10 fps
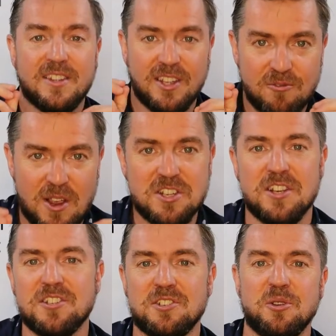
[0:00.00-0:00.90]
the rest of
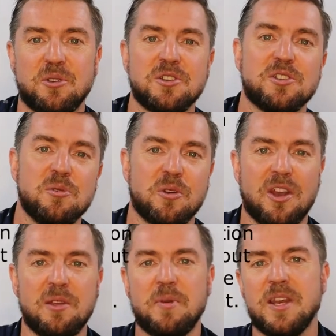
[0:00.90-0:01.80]
the students who are
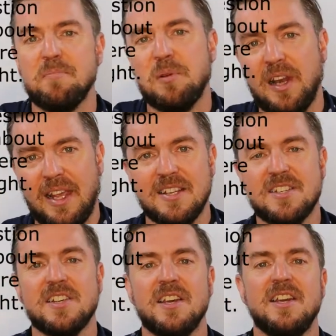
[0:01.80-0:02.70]
going to be the
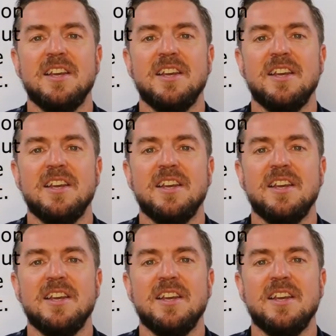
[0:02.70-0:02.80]
police